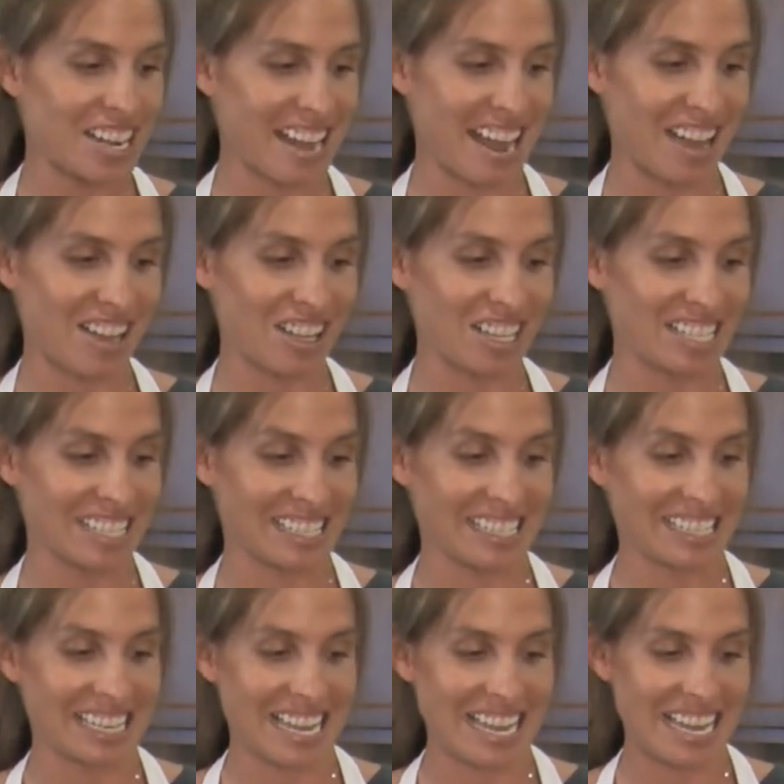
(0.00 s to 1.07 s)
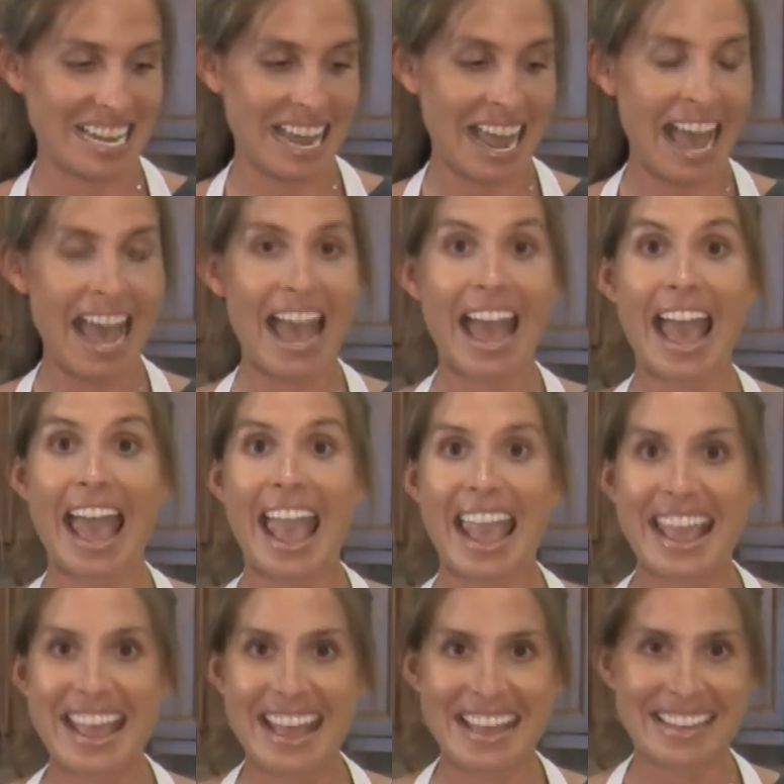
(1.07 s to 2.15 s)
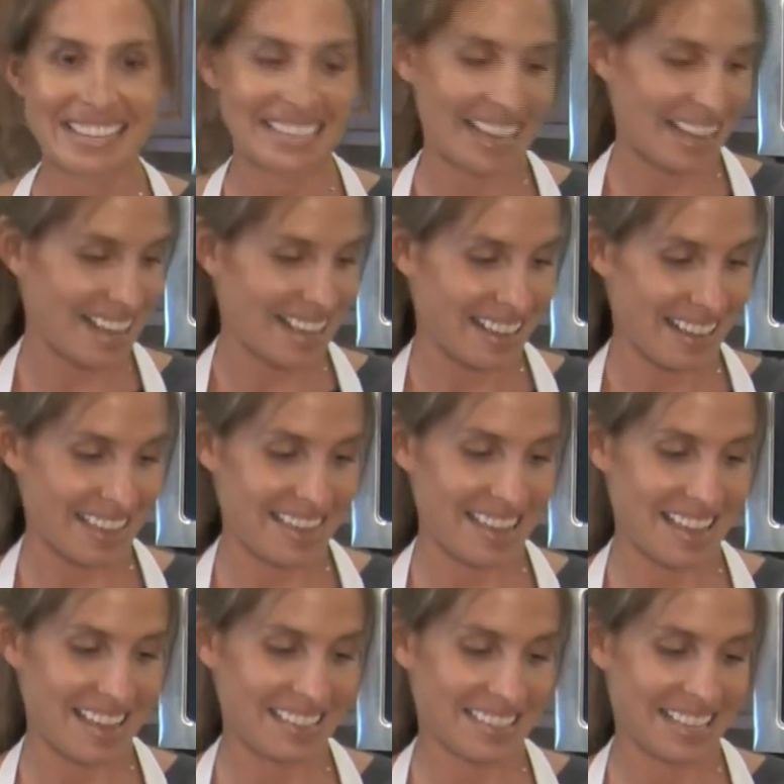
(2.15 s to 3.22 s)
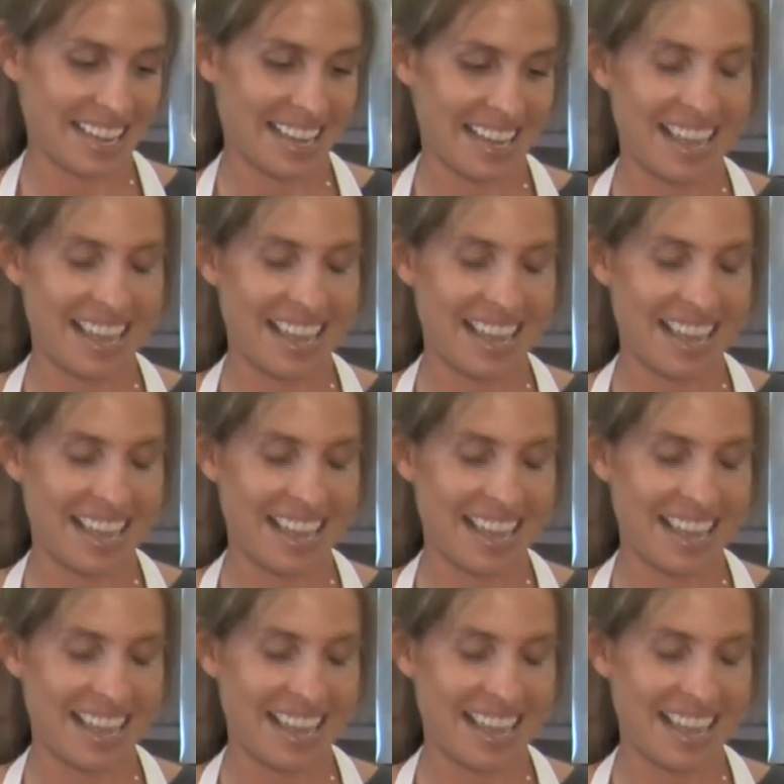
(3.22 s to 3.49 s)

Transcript: nails, and skin. And get this,